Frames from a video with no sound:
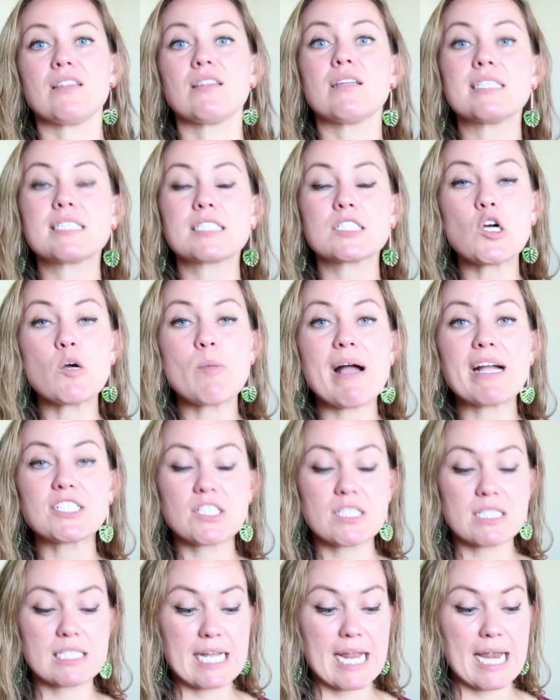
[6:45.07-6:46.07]
Let's go back to
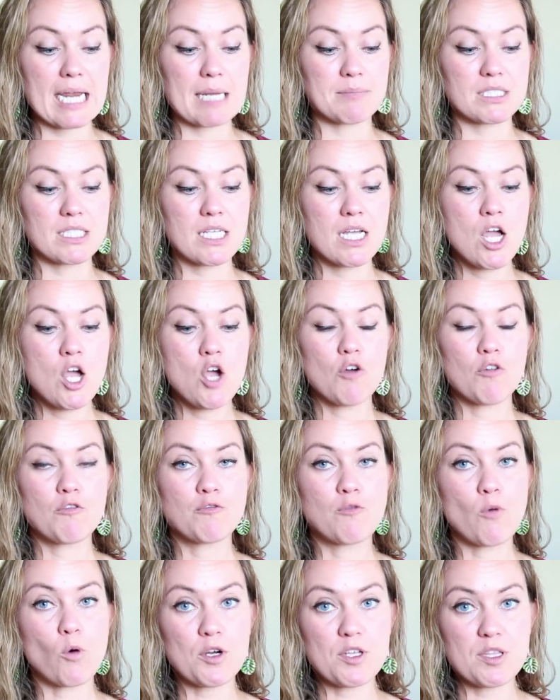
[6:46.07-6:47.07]
the names
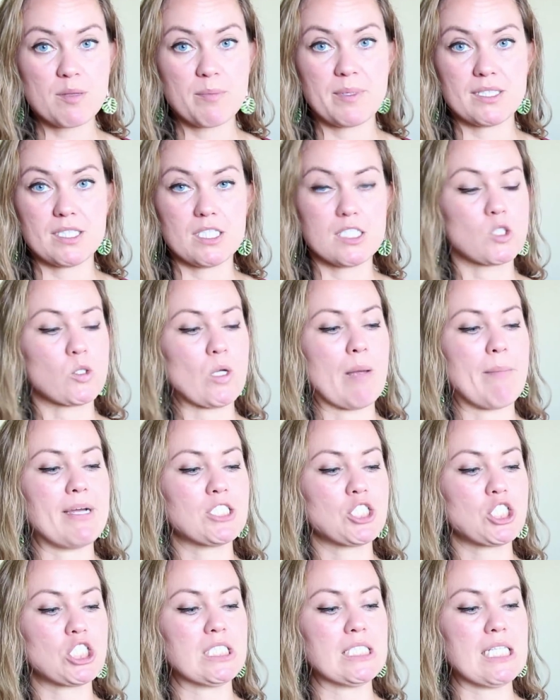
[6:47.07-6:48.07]
for the bills. So I
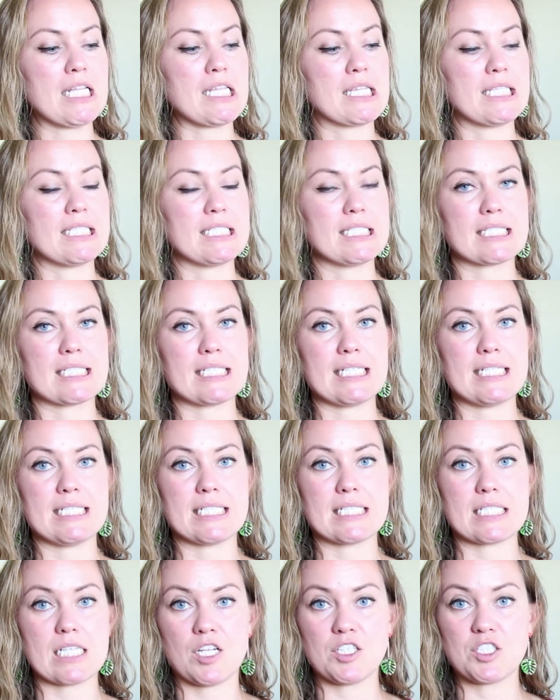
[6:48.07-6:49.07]
mentioned that this
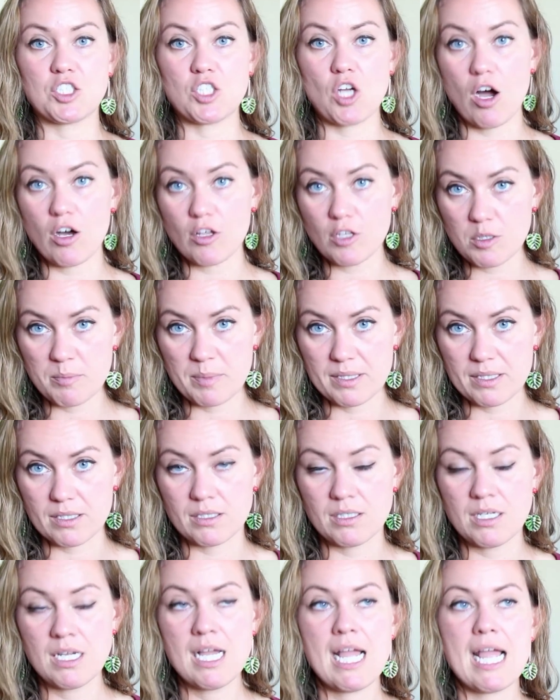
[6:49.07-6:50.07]
is a dollar
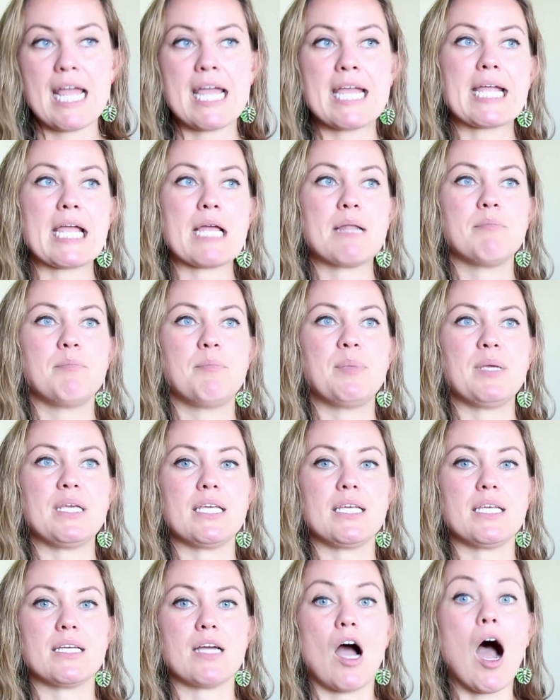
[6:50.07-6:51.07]
bill. It can
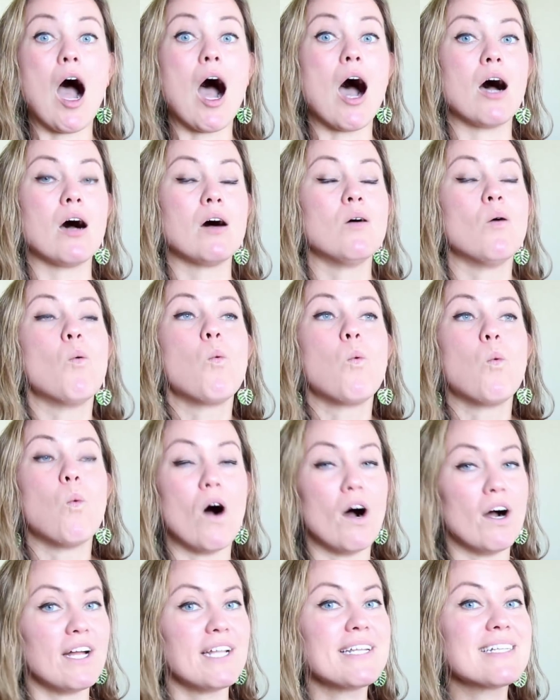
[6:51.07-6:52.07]
be a
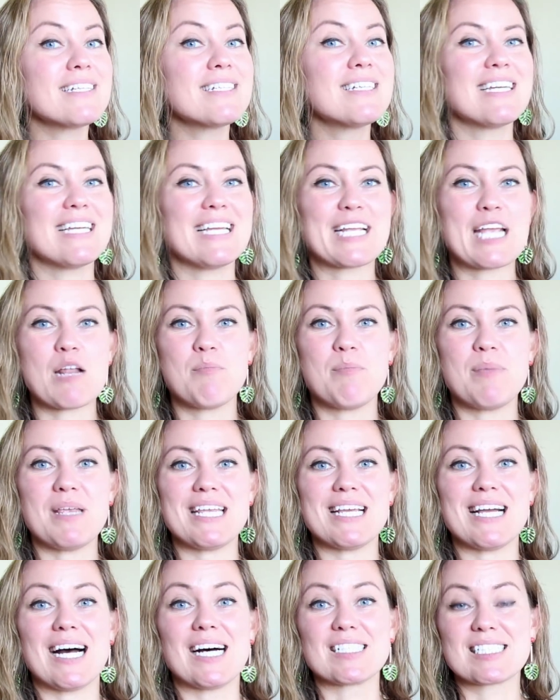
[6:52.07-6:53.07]
one, it can
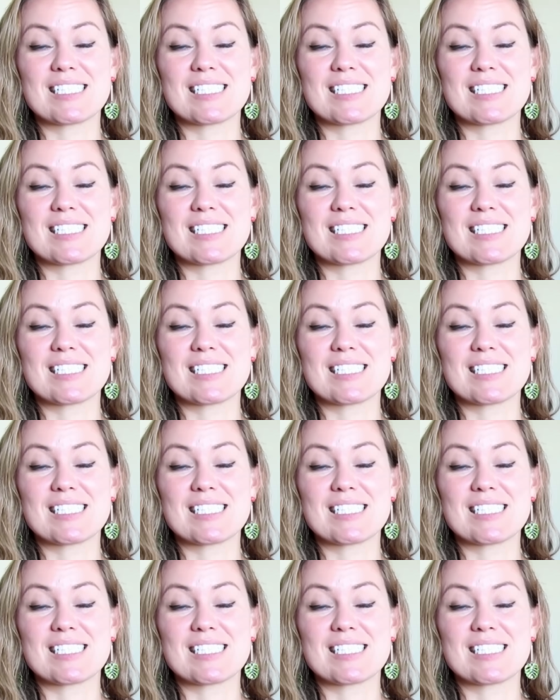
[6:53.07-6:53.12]
be a